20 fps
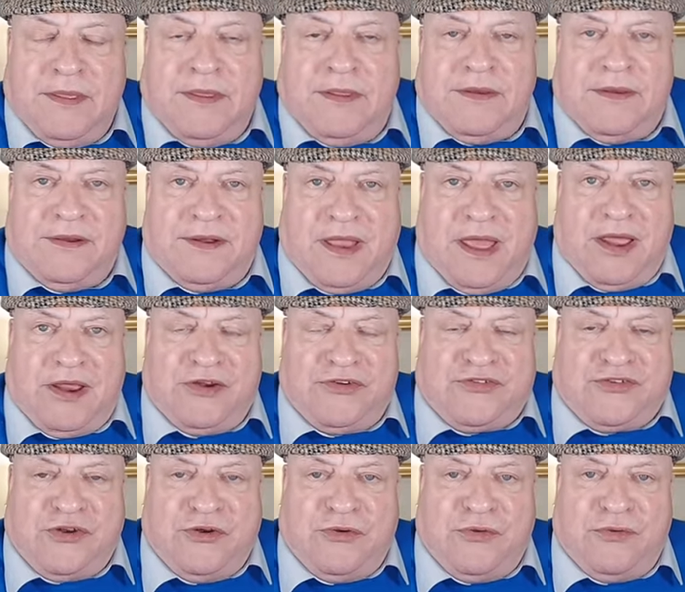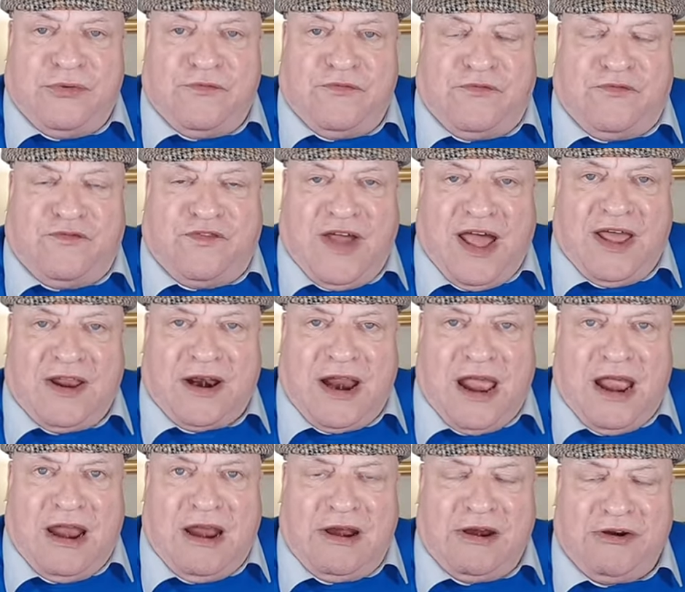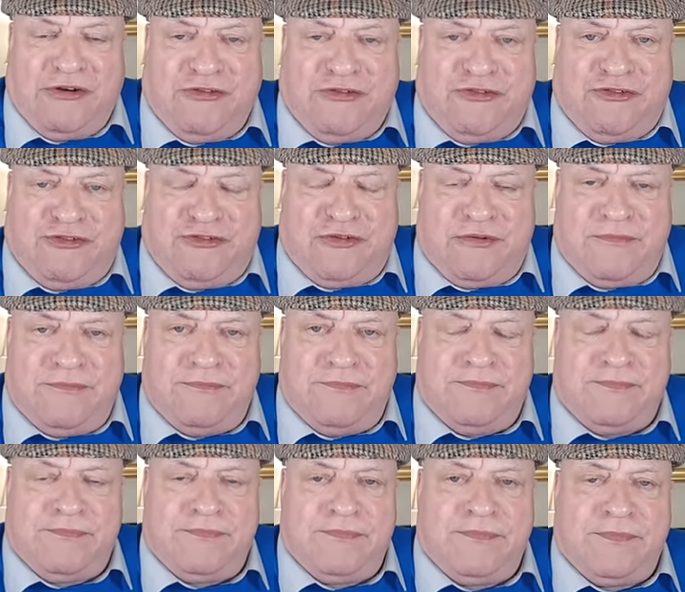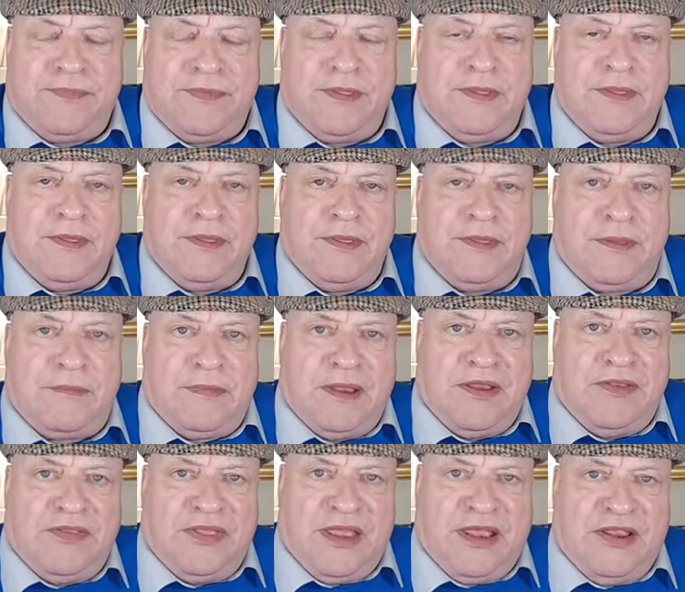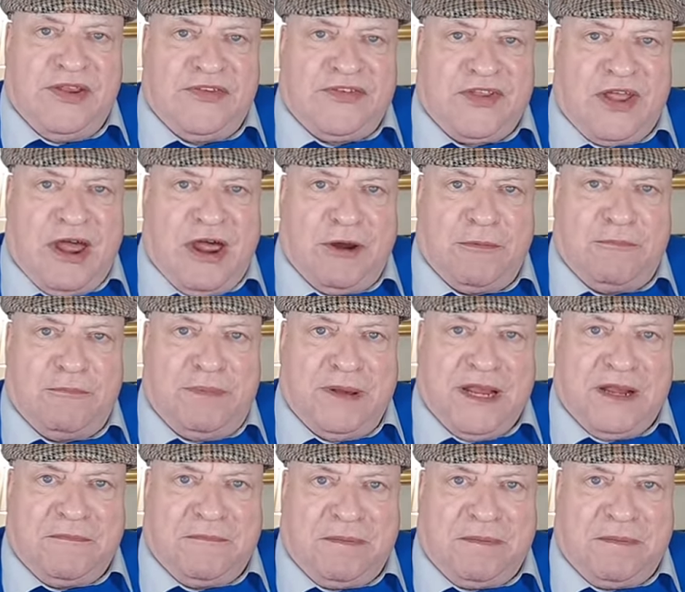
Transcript: Nigel Farage. I mean, these are big